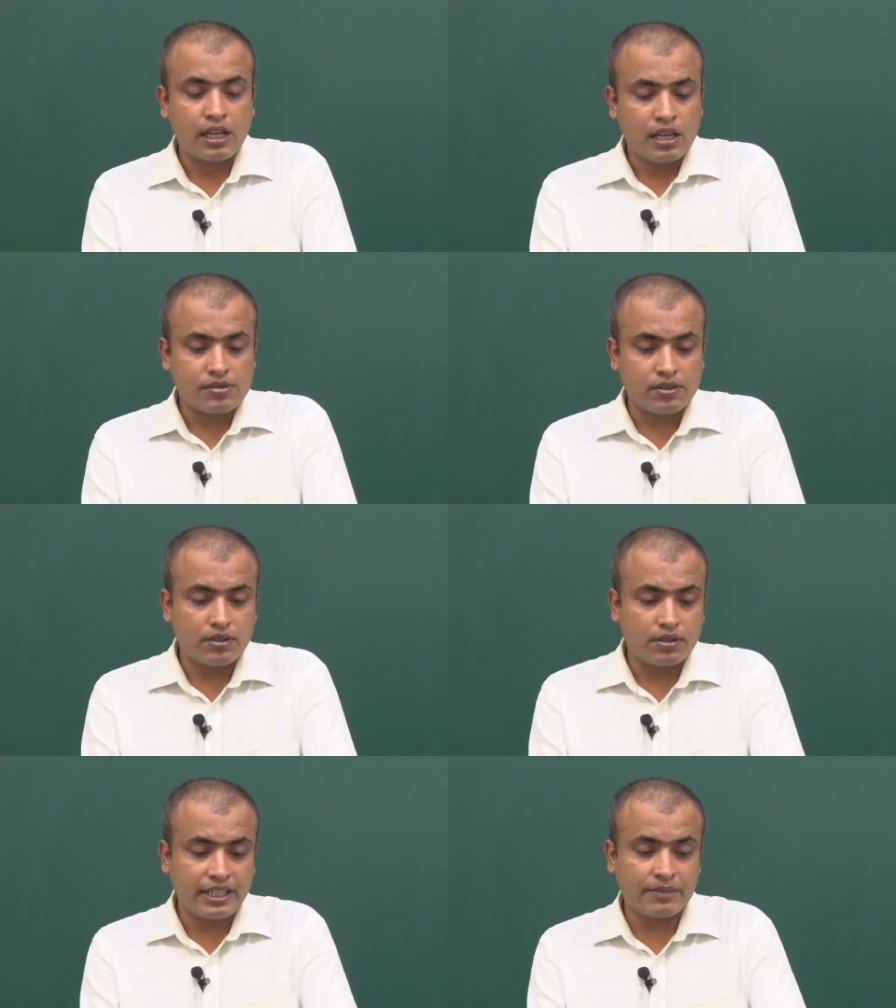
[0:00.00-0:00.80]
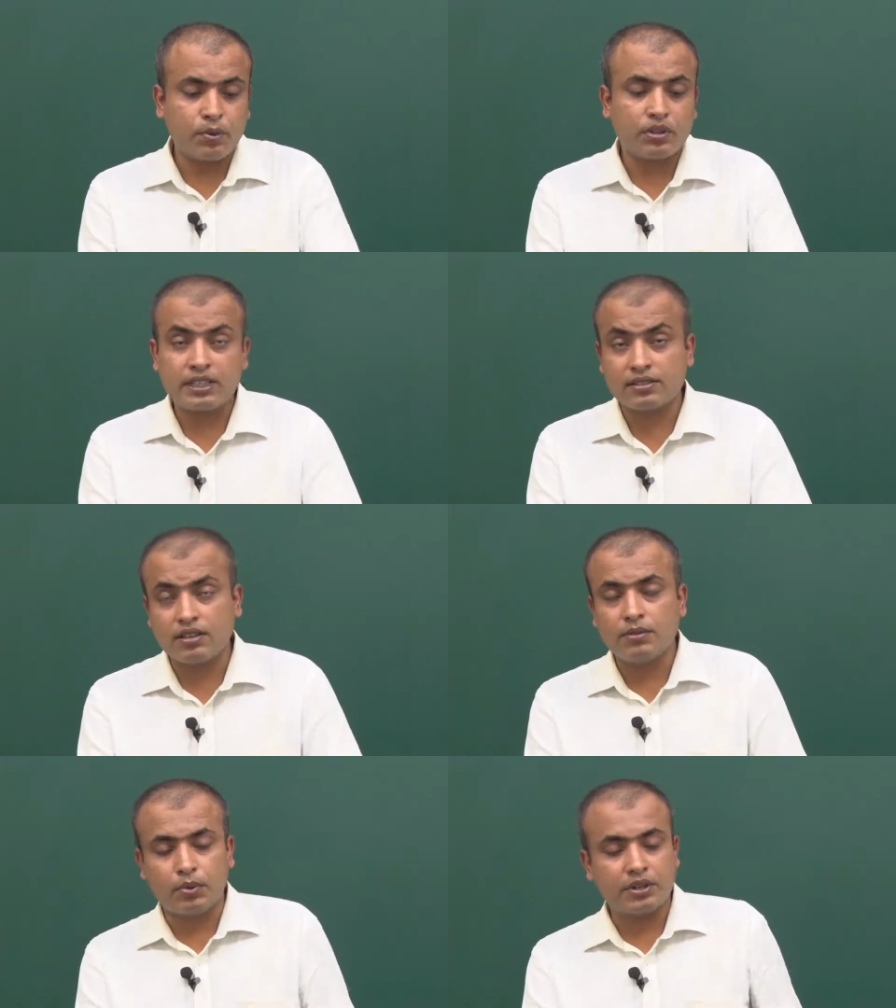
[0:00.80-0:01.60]
So that is
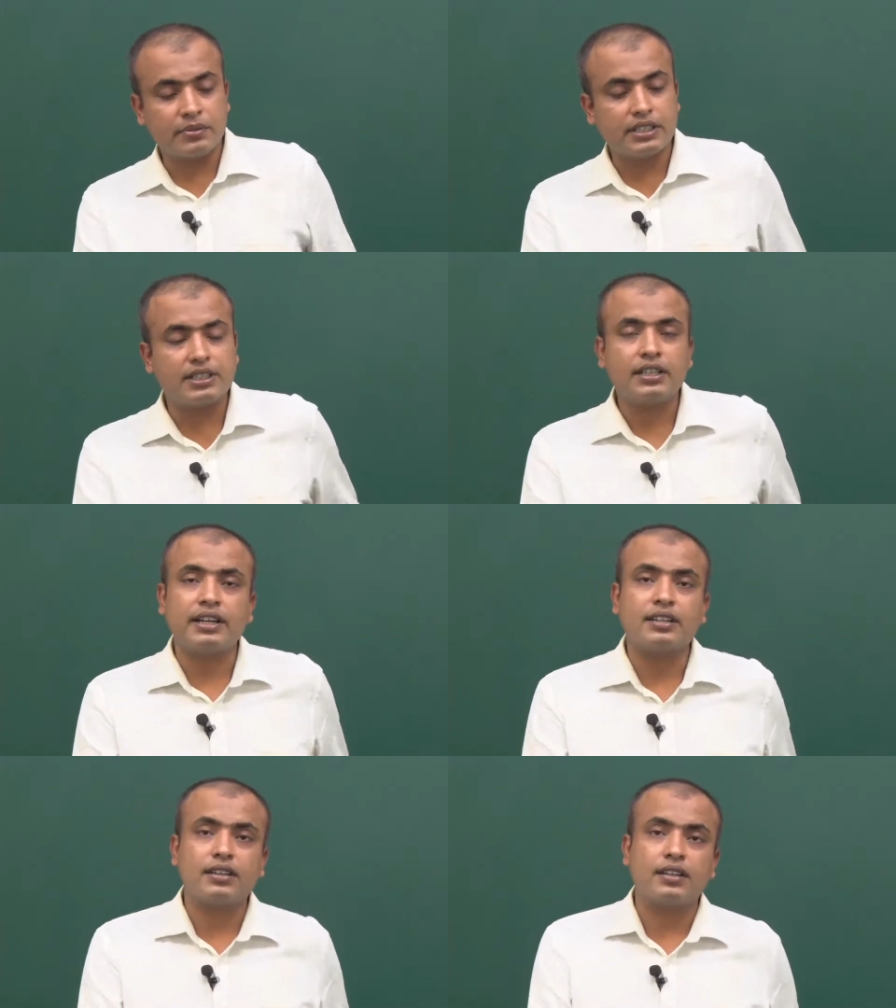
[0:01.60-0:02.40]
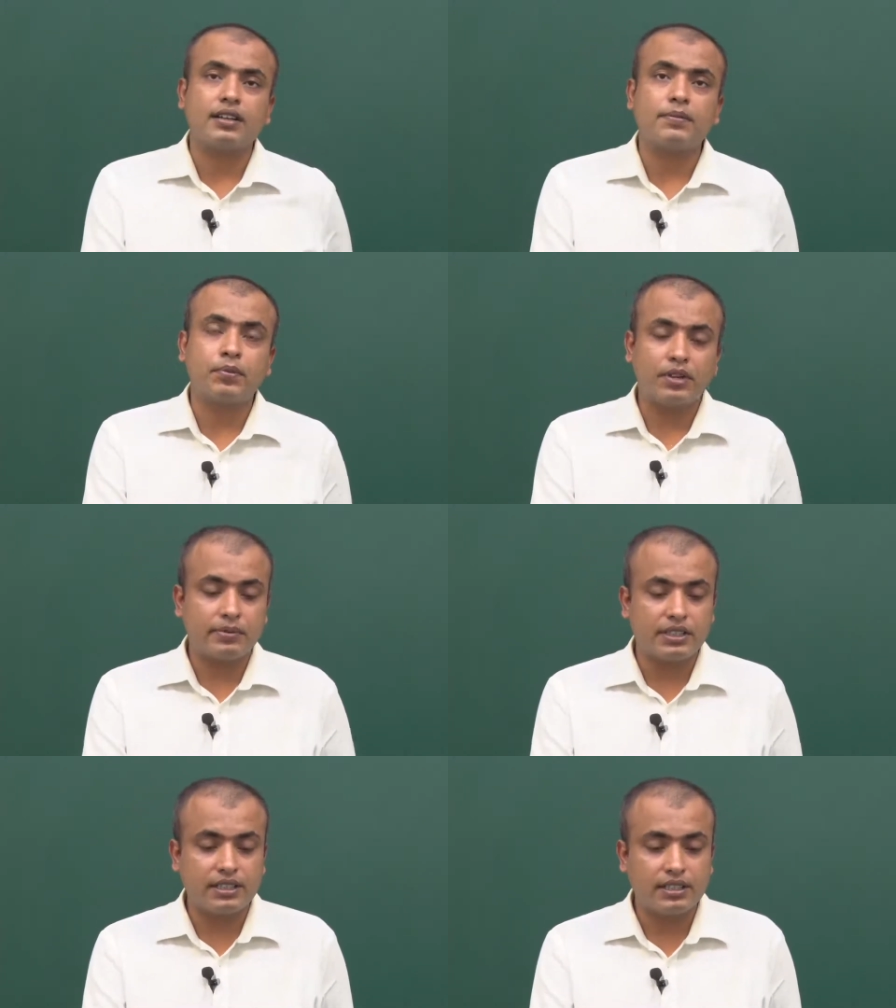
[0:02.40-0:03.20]
called portability, and
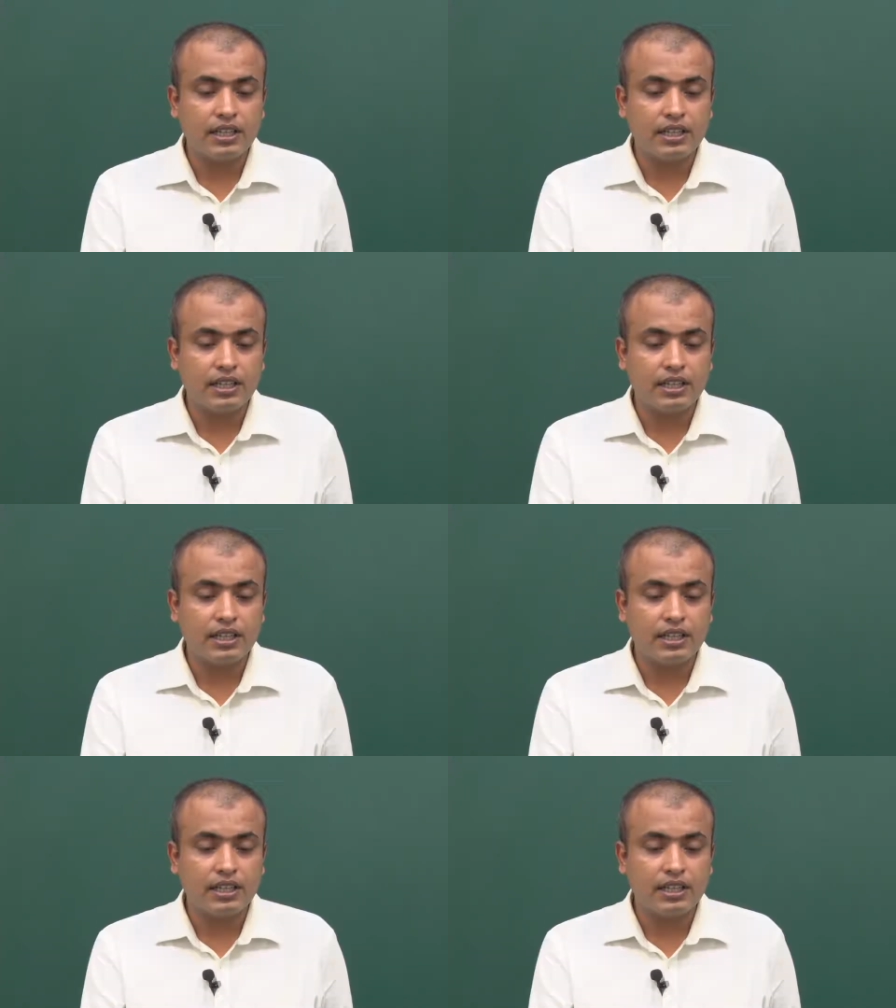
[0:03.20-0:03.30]
portability